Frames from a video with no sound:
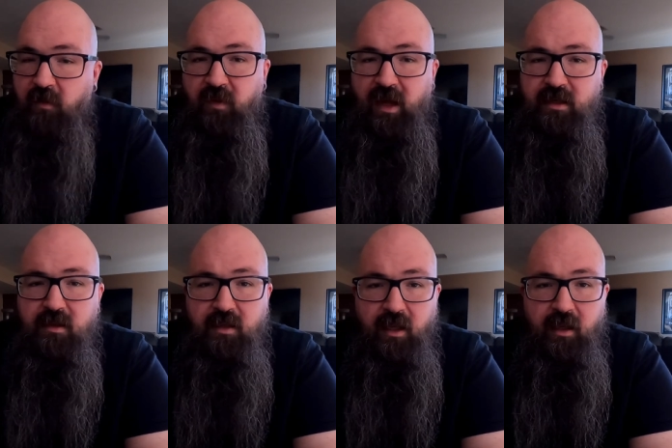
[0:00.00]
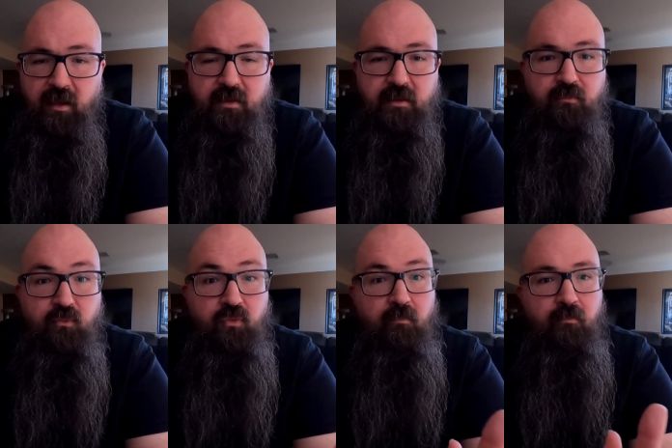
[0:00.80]
If I could get
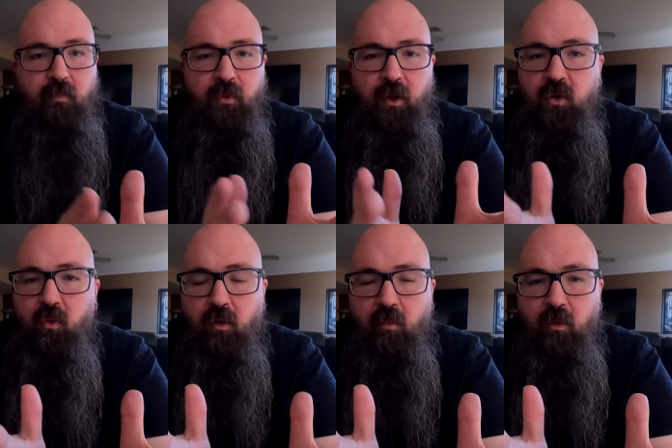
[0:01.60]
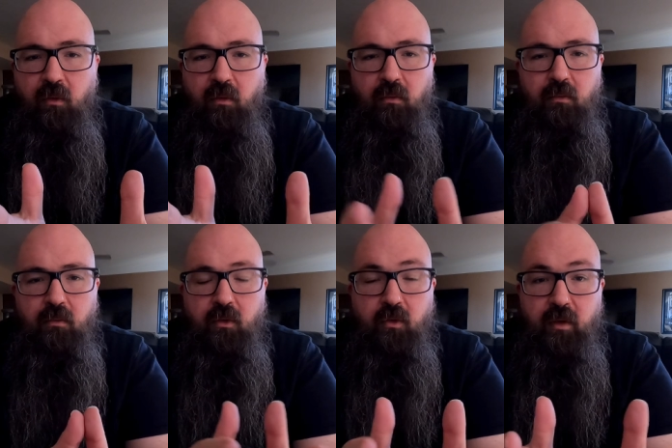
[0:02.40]
the
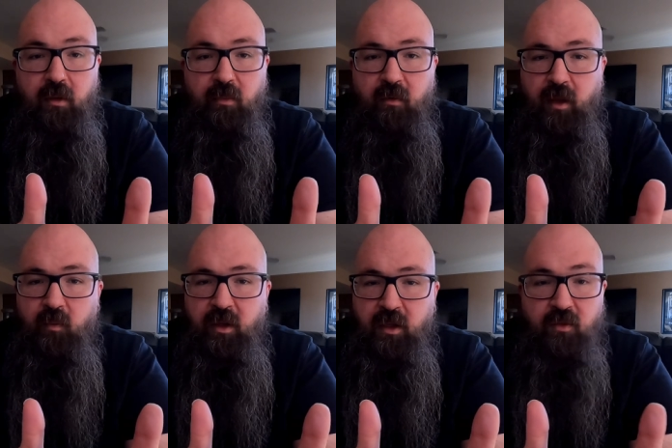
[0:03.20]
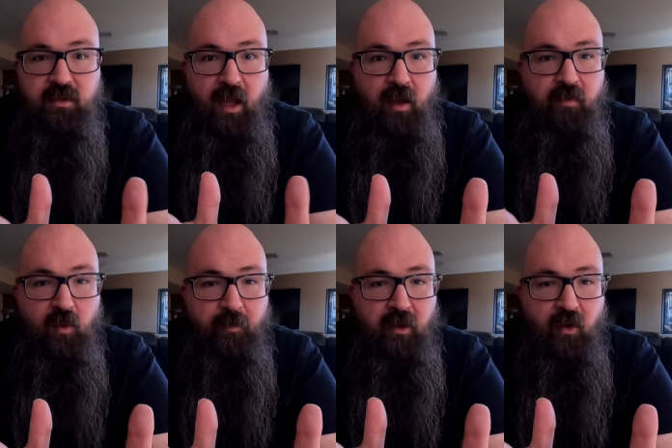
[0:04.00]
normal creamer that we use, the heavy
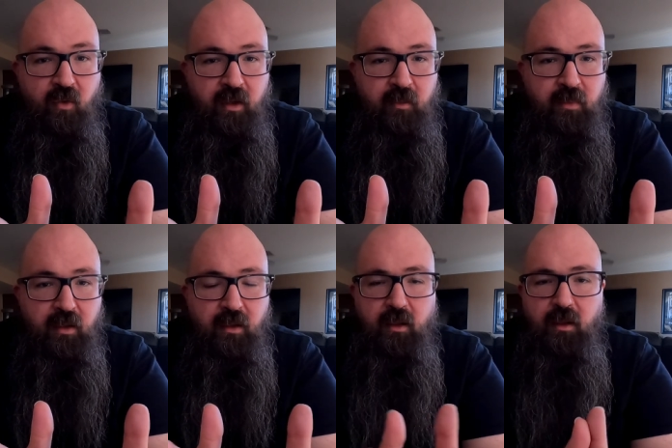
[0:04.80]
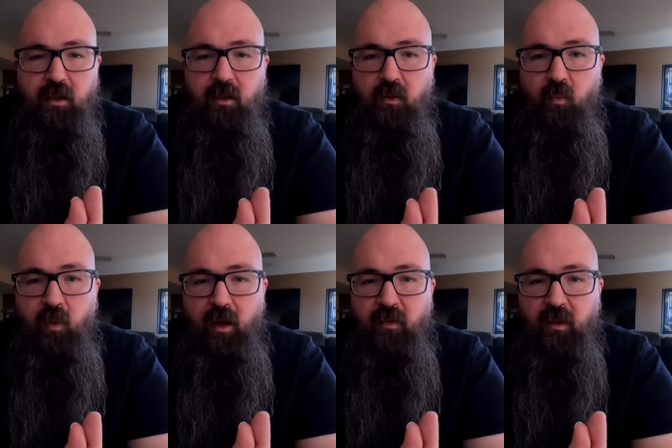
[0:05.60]
whipping cream,
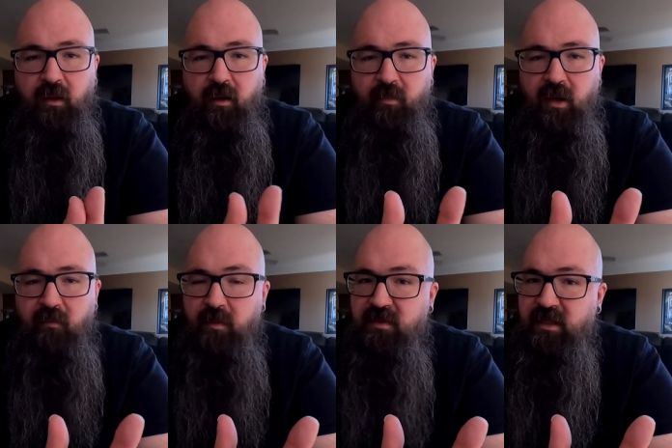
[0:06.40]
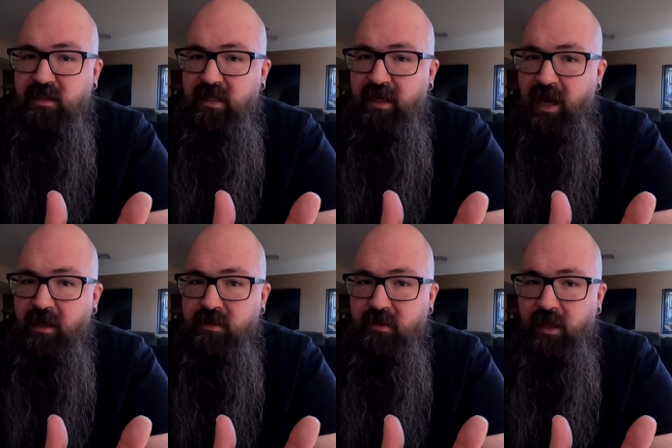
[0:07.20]
with a little bit of MCT
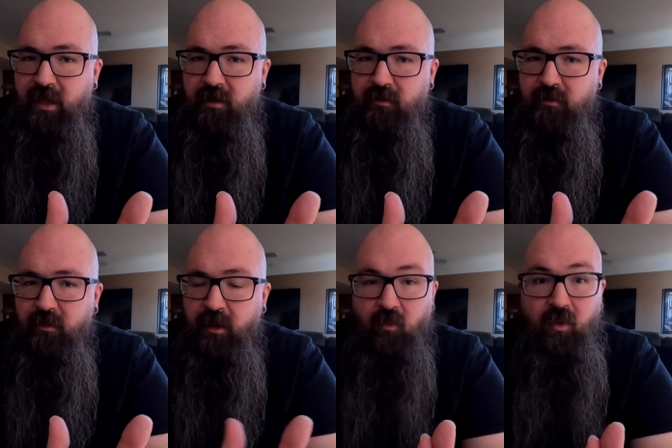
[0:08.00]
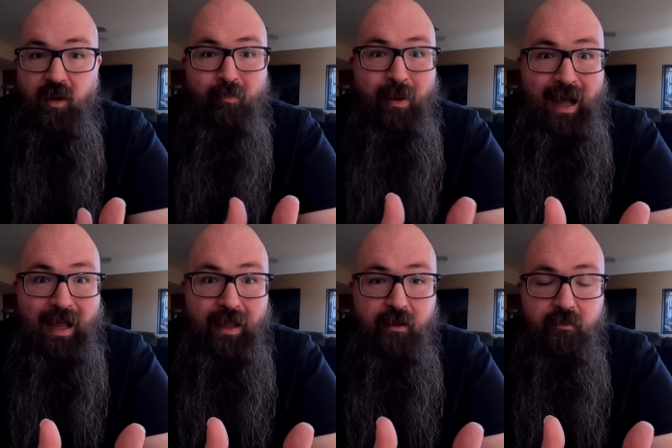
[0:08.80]
added to that, I don't want to
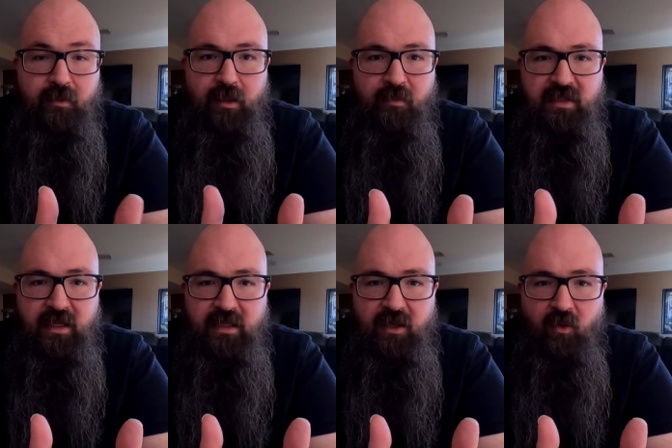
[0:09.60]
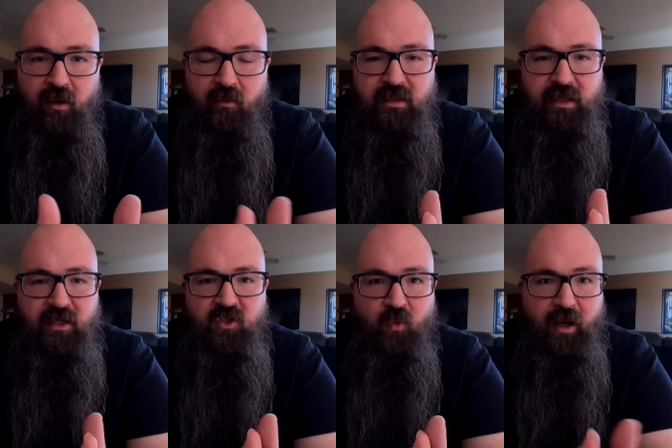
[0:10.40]
buy MCT oil. It's
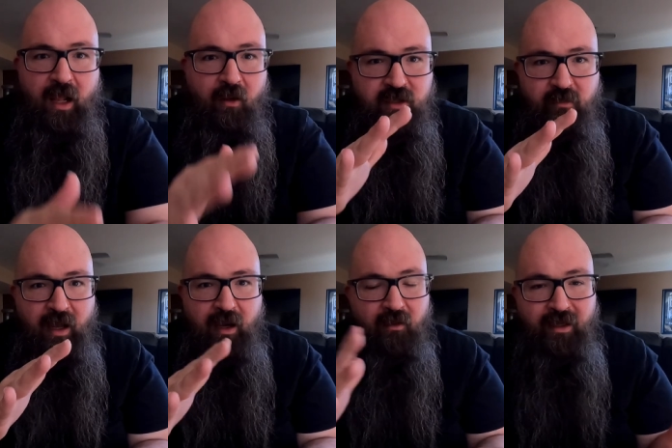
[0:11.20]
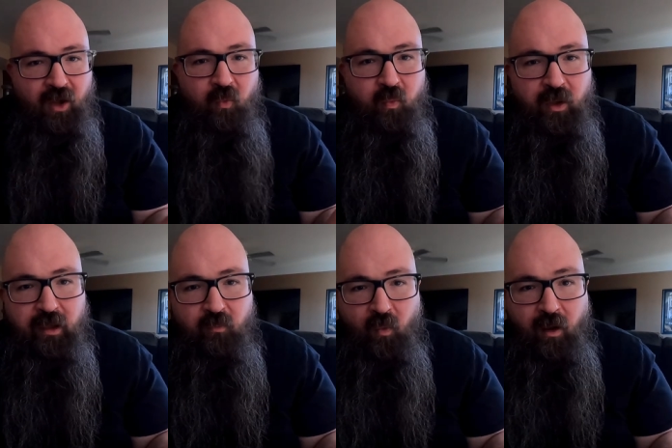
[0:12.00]
like $20 a bottle. I don't
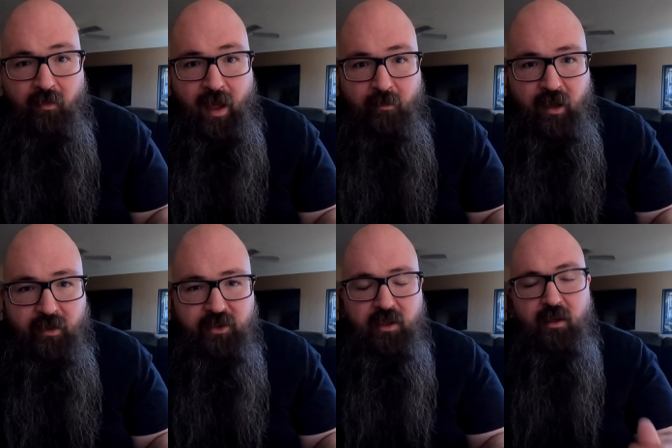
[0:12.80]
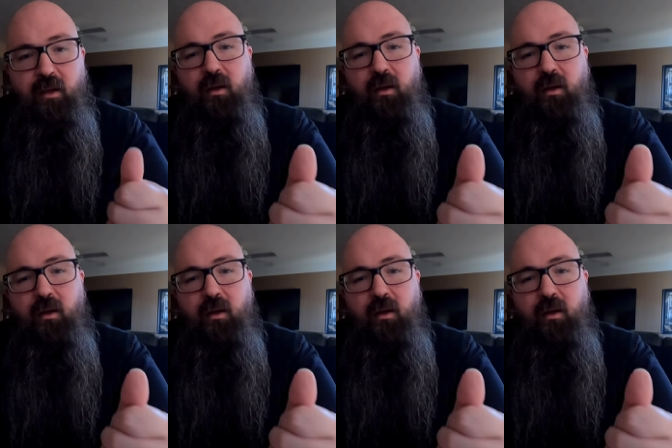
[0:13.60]
really want that much.